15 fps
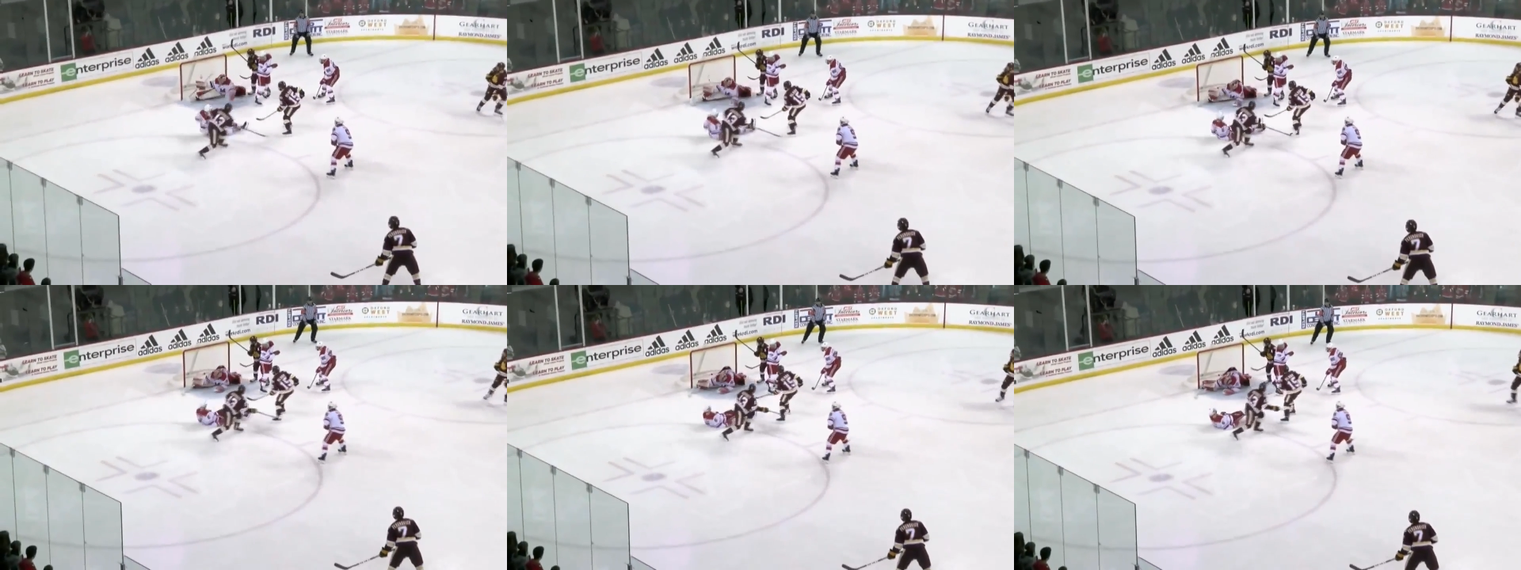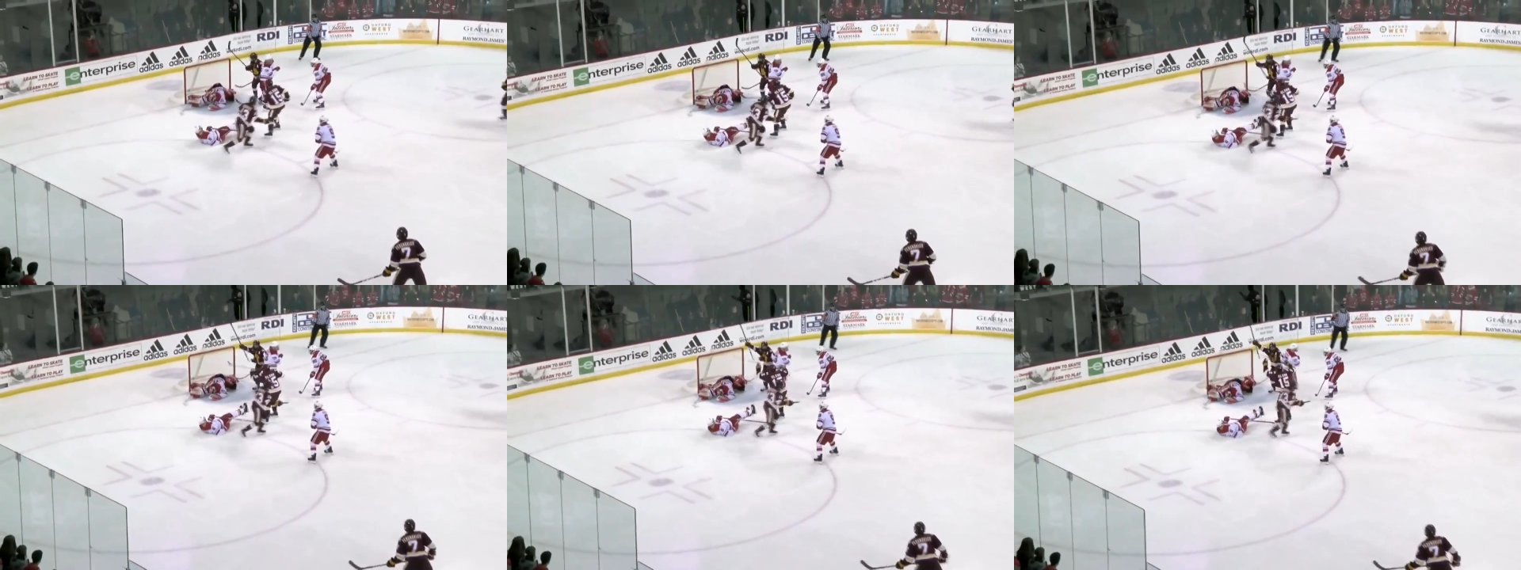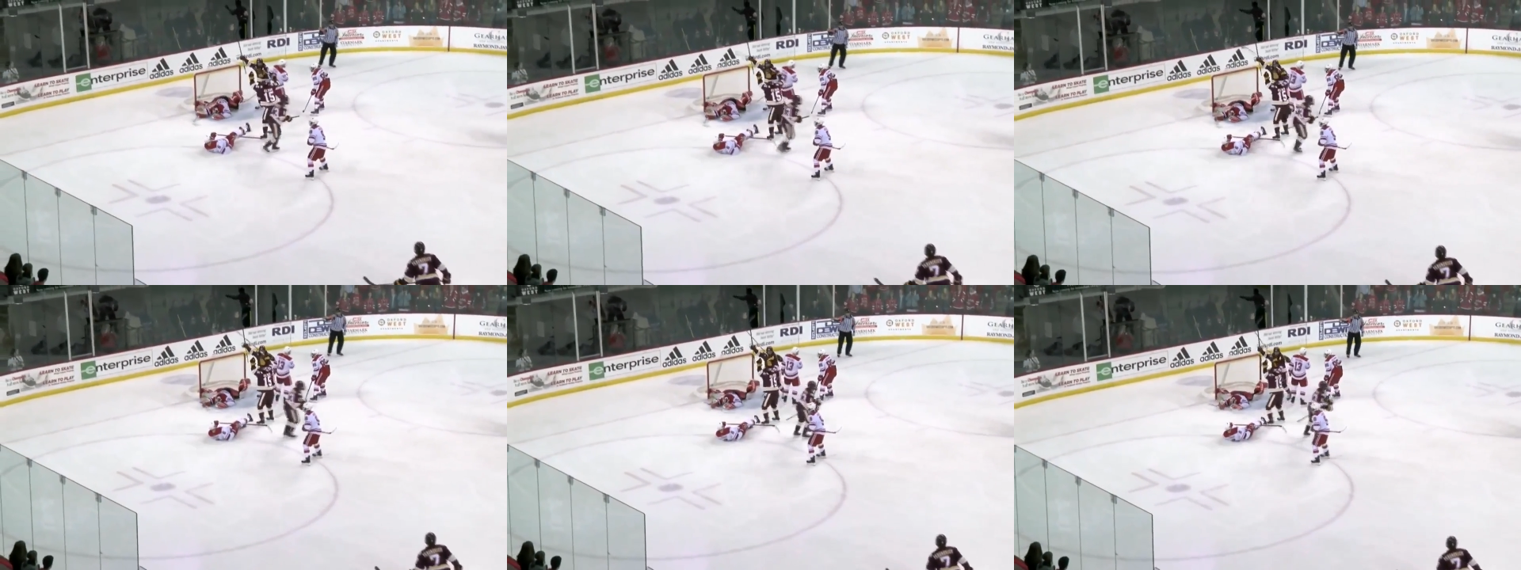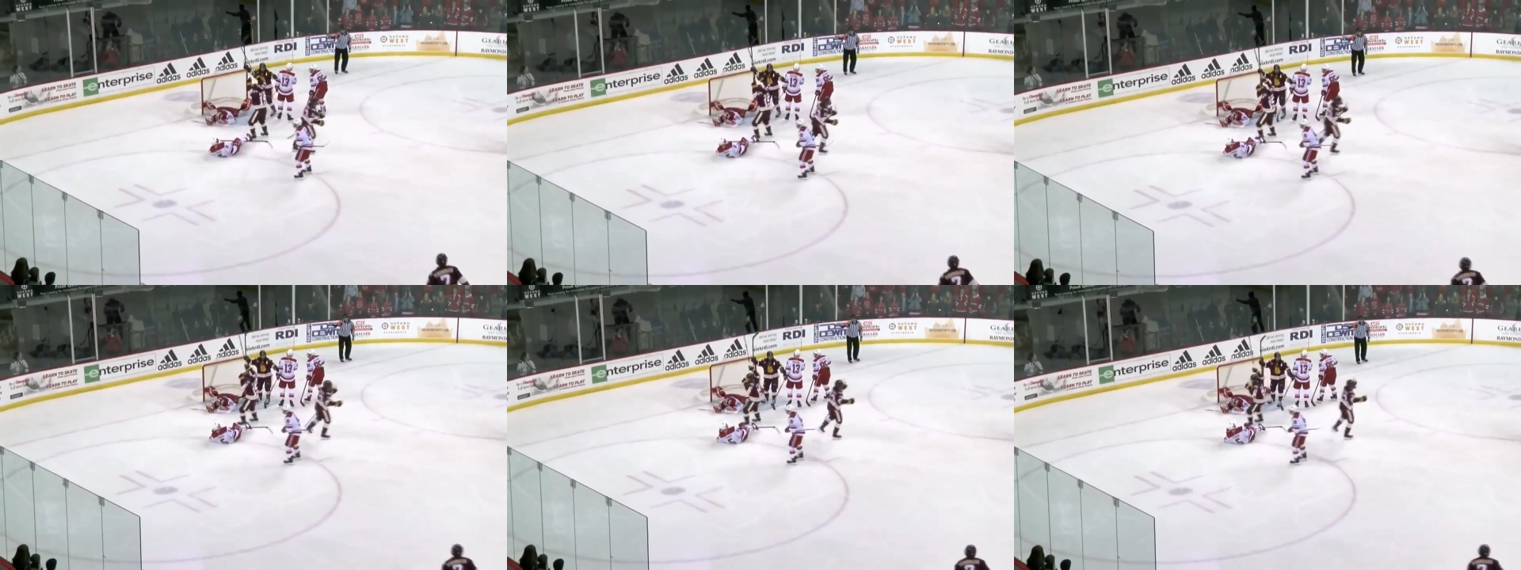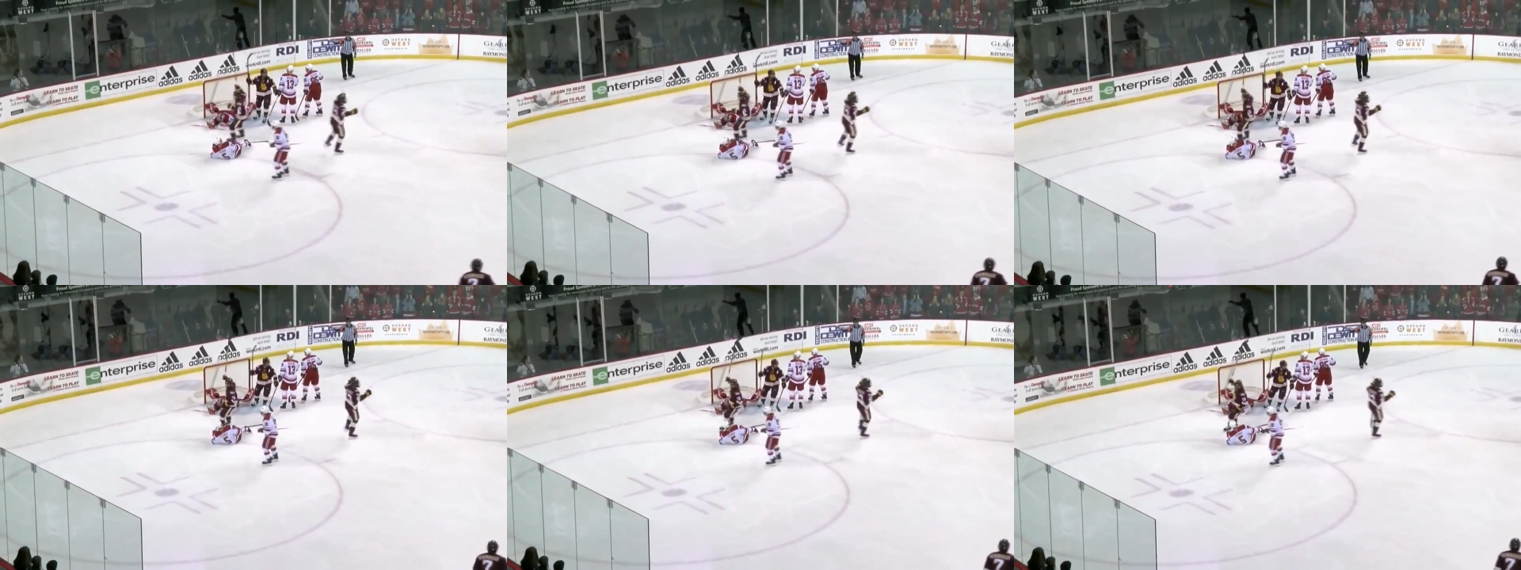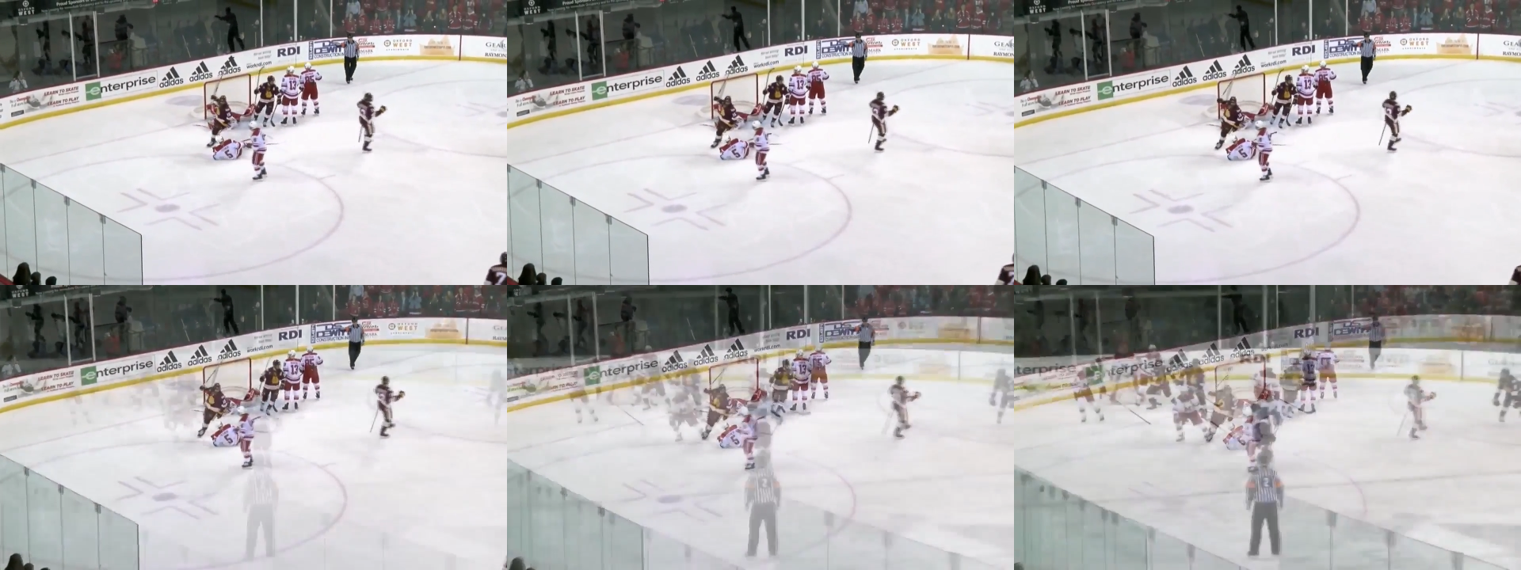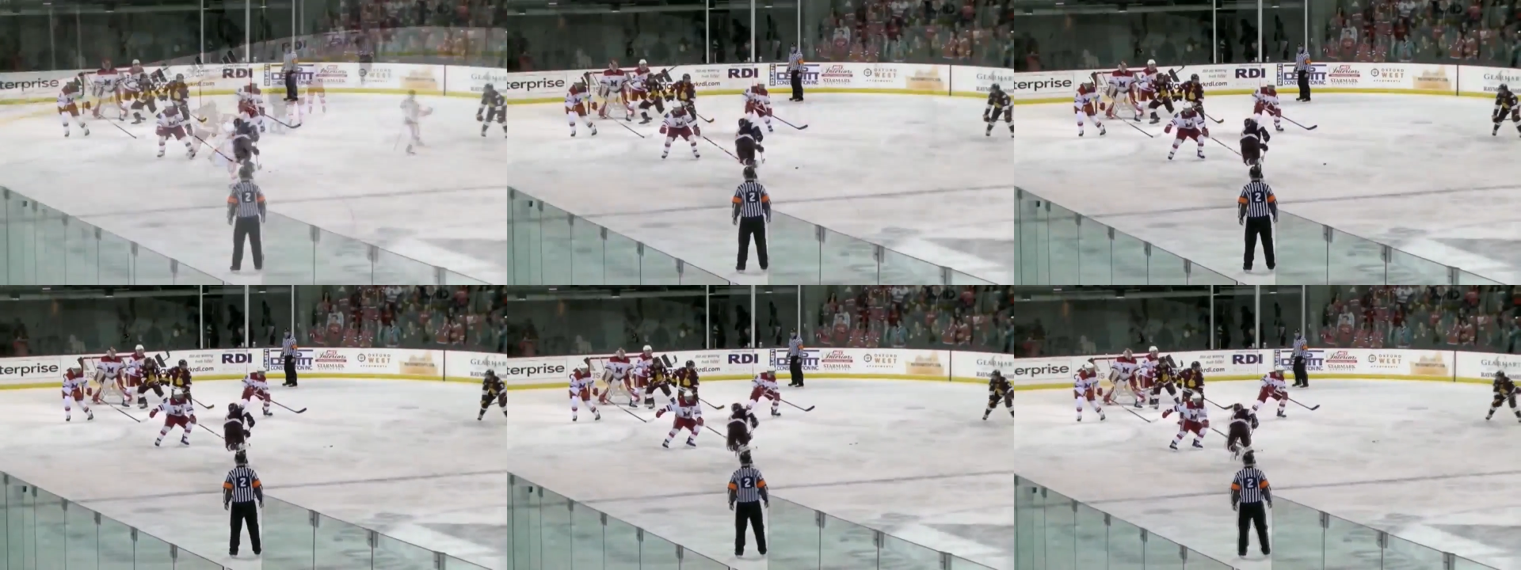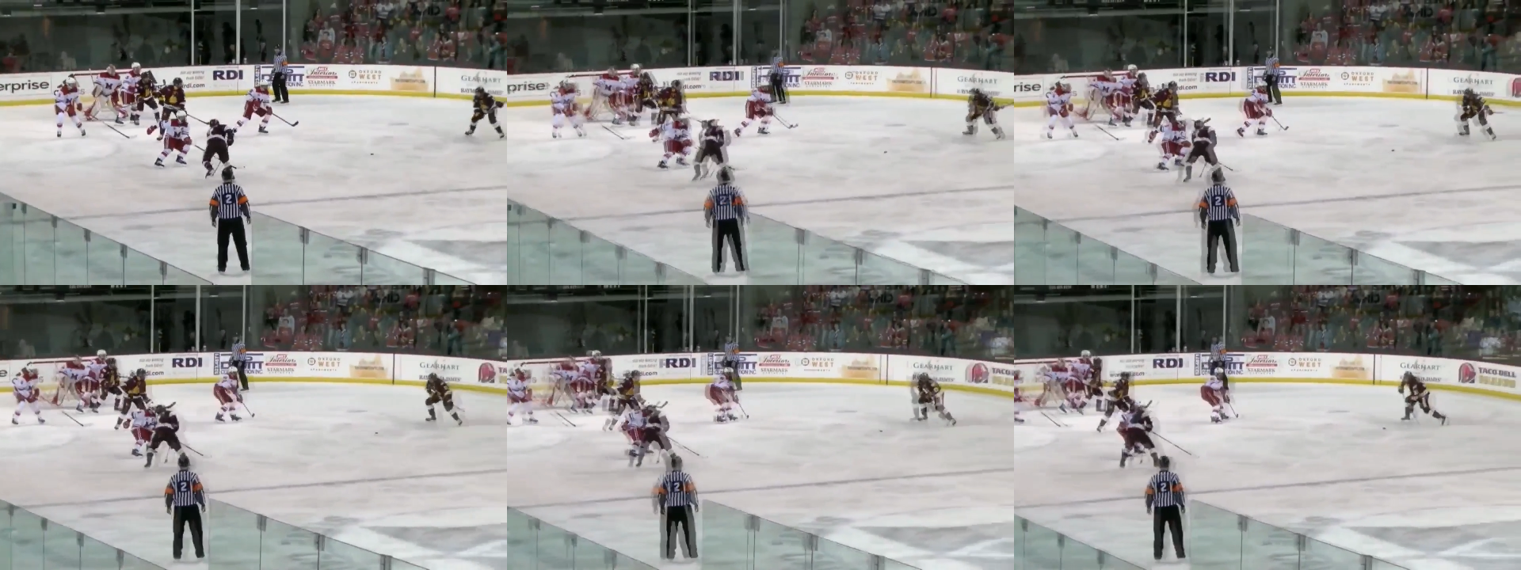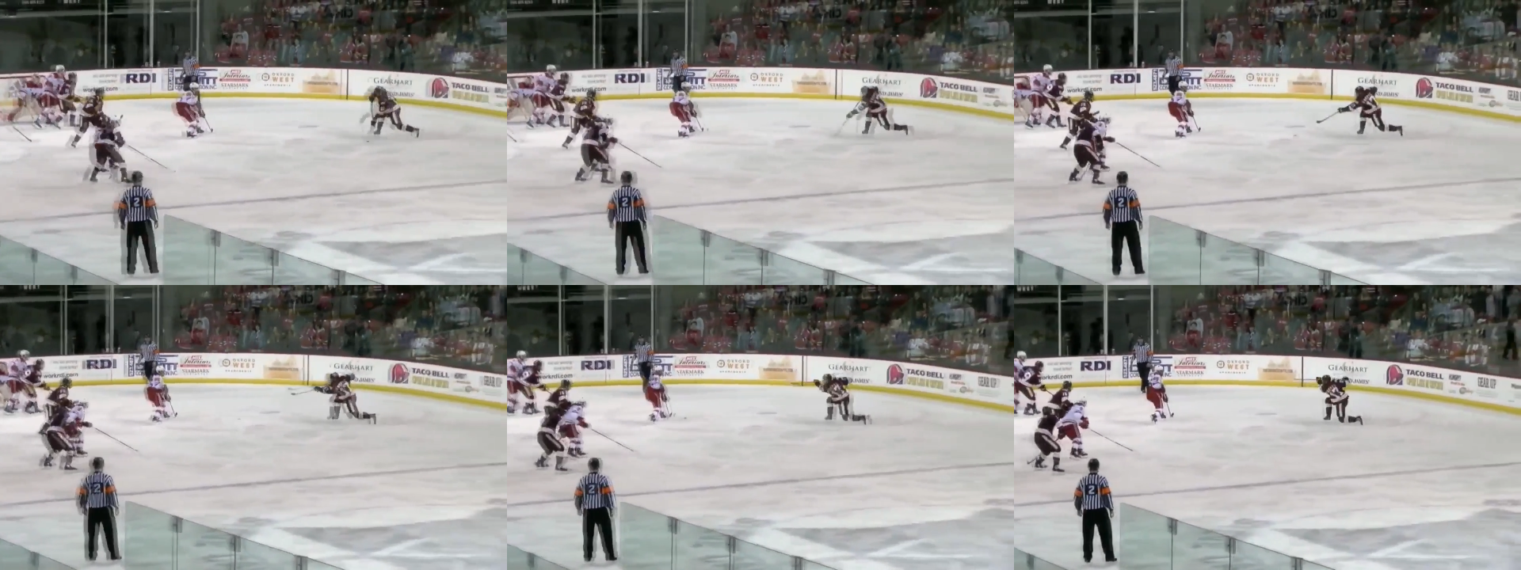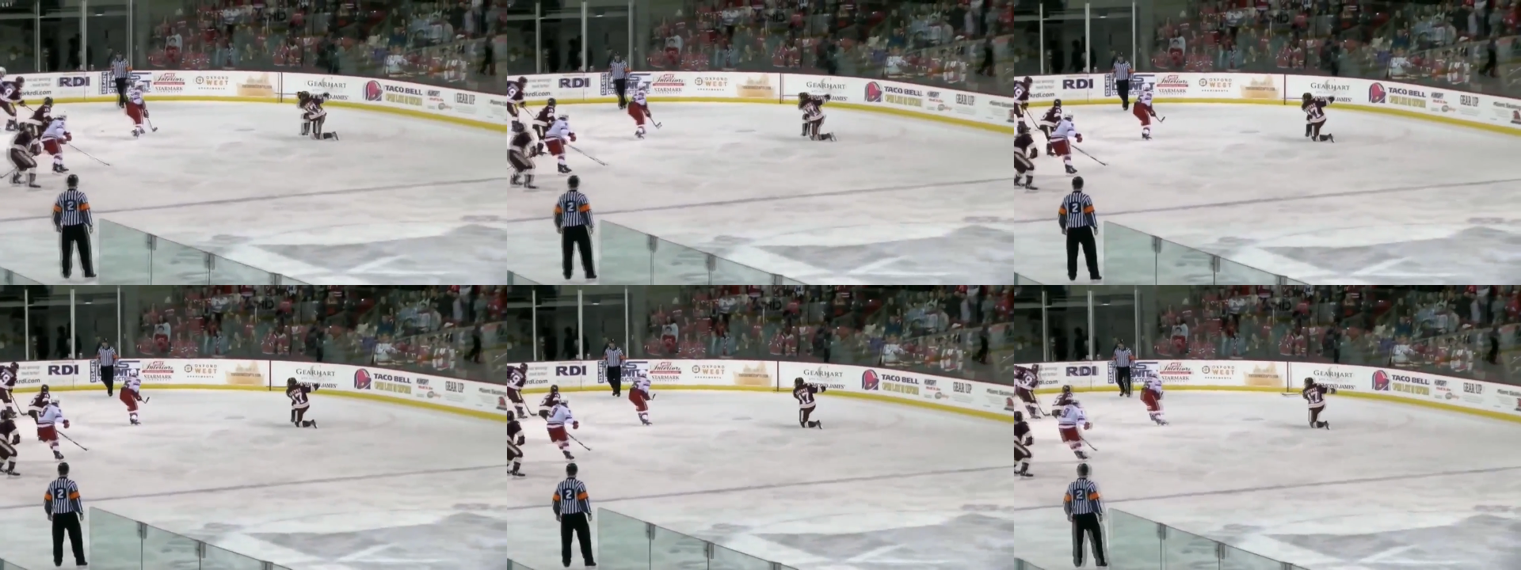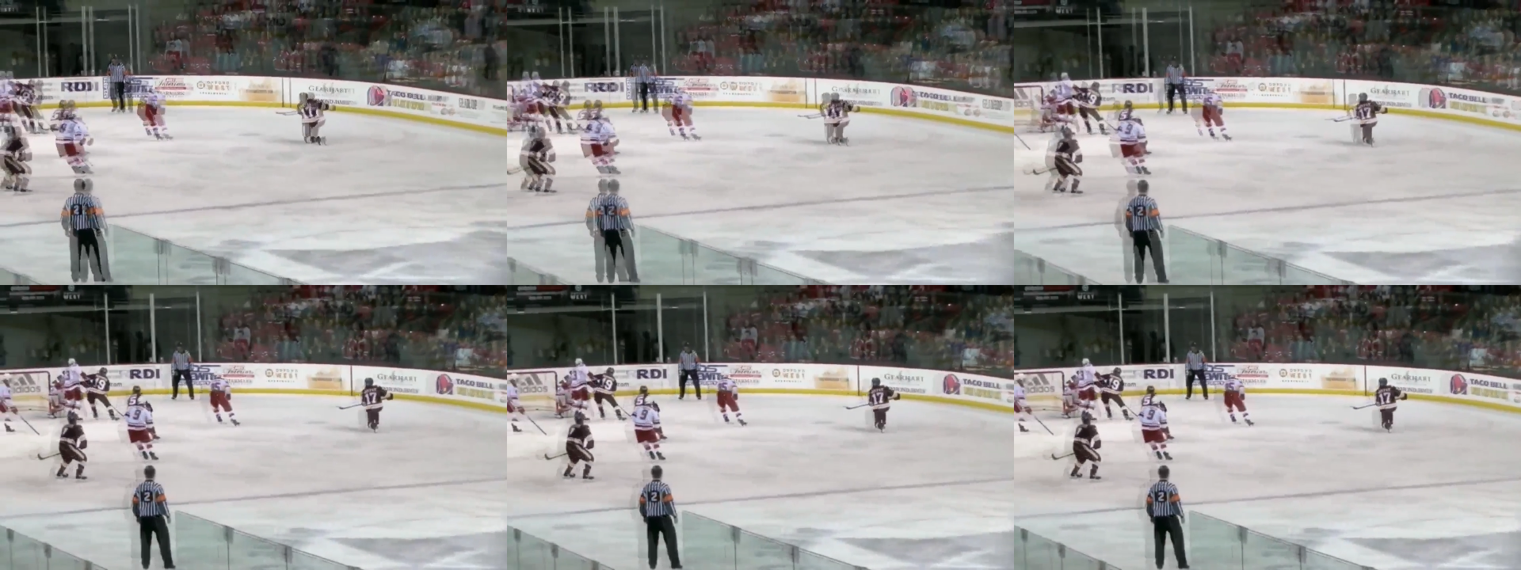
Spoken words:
(no speaker visible)